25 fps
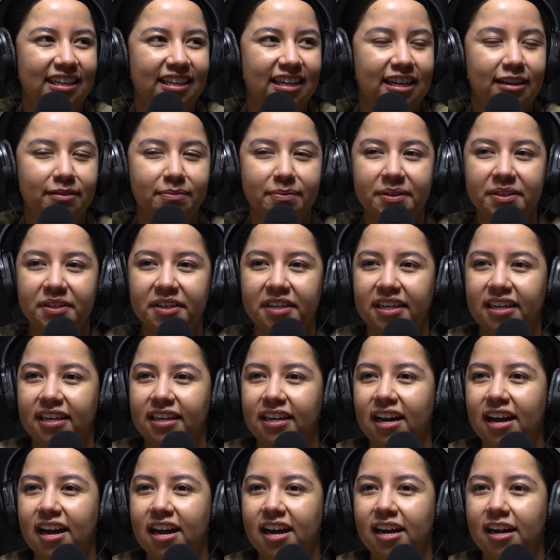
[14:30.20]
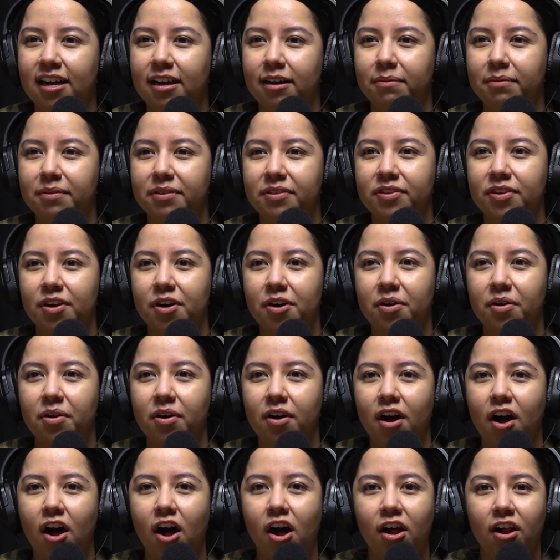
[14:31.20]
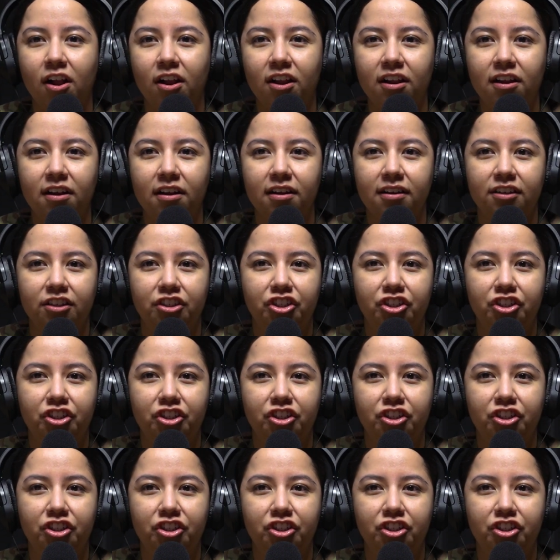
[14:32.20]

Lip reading: Absolutely. So all